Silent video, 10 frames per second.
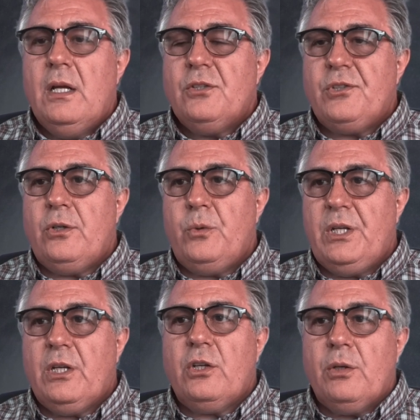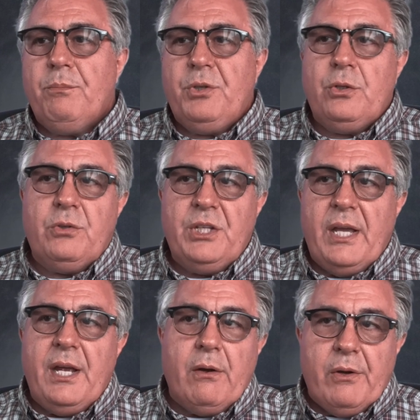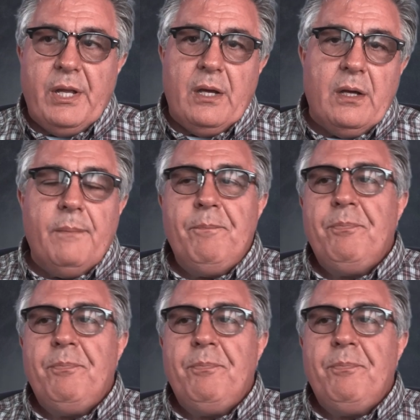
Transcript: So we can compute the area